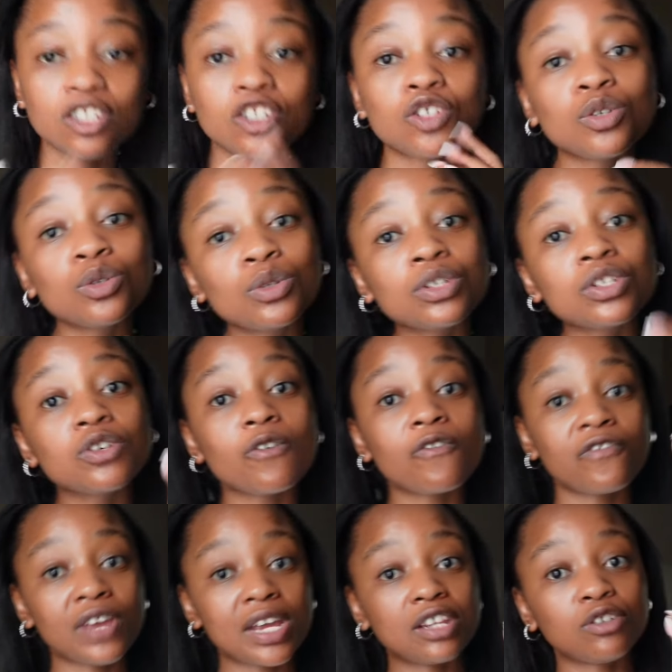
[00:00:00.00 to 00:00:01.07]
choose your
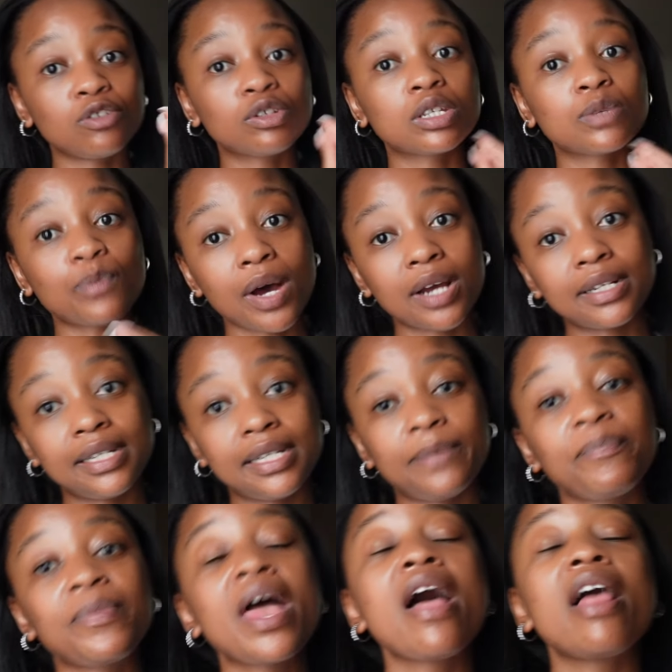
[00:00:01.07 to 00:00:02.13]
venue smartly.